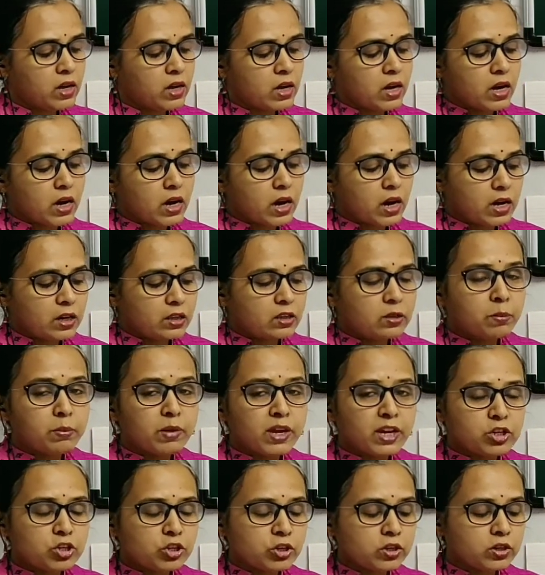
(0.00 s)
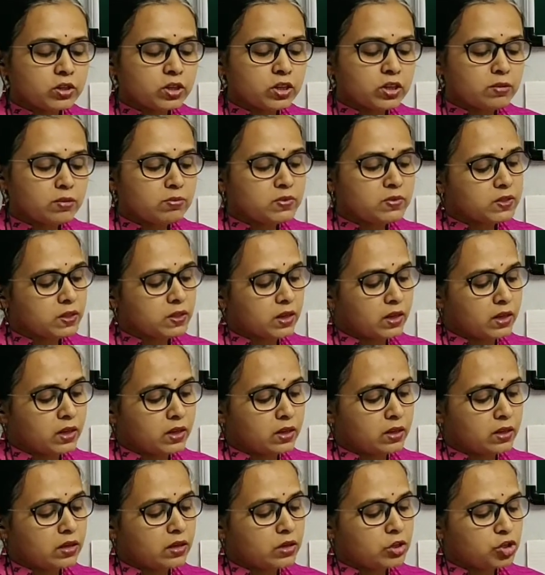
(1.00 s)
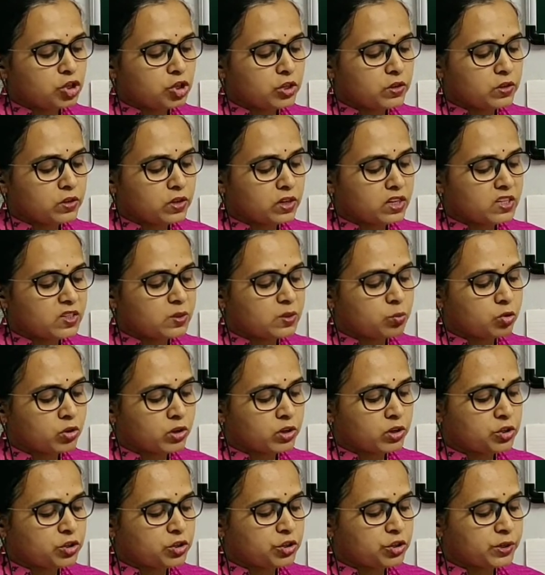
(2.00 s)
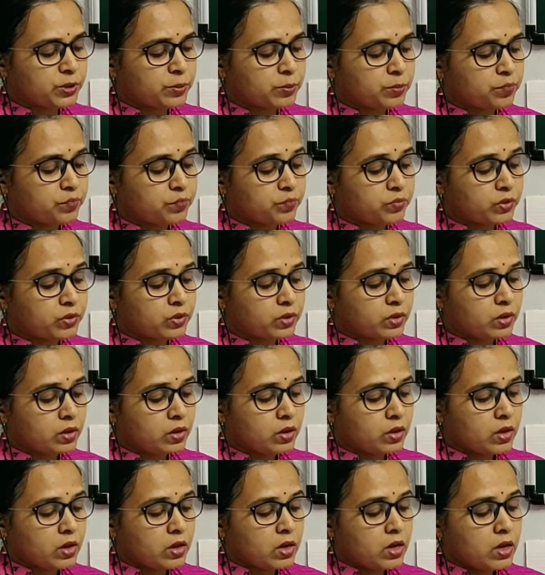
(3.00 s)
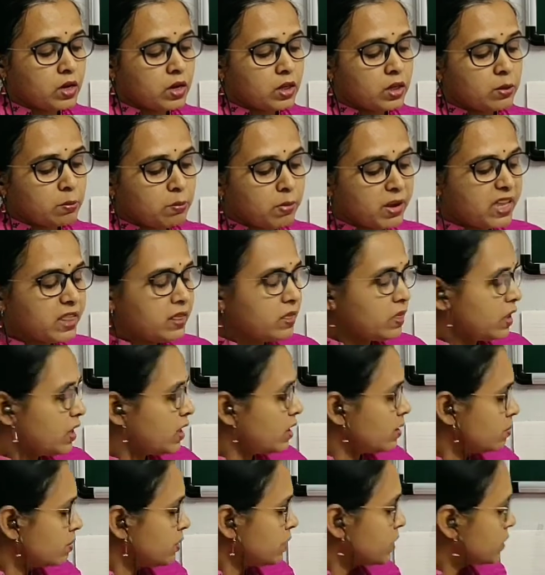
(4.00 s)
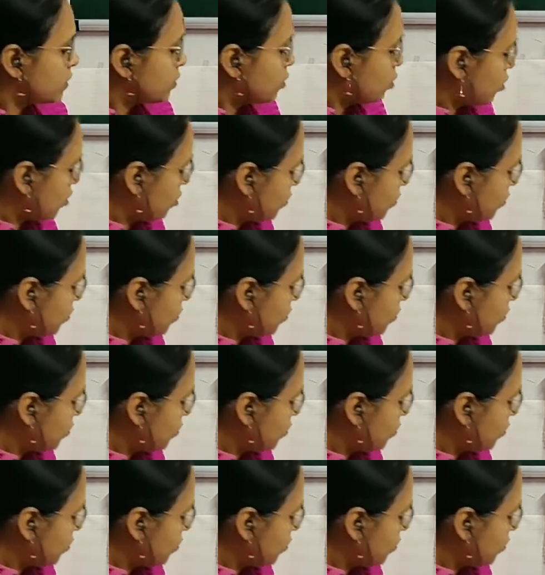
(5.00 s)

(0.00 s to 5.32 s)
are the major themes in Chitre's poetry. The main themes of